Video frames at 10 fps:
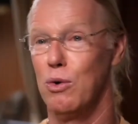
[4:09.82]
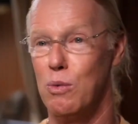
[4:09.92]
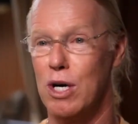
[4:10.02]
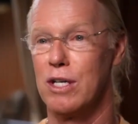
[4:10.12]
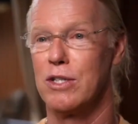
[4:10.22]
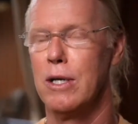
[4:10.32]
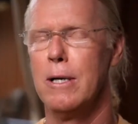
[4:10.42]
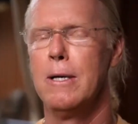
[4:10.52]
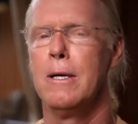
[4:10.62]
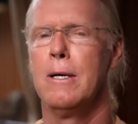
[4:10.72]
it was.
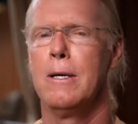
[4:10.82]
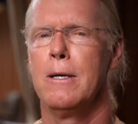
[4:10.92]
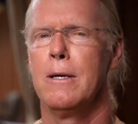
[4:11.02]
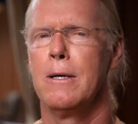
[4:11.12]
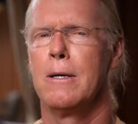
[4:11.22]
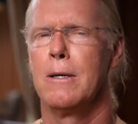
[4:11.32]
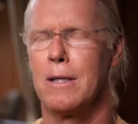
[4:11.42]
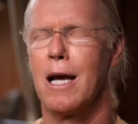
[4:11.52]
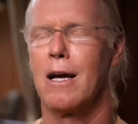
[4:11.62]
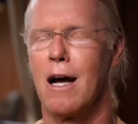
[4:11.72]

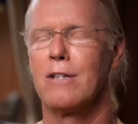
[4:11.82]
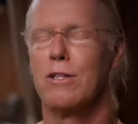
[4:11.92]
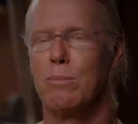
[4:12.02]
That got to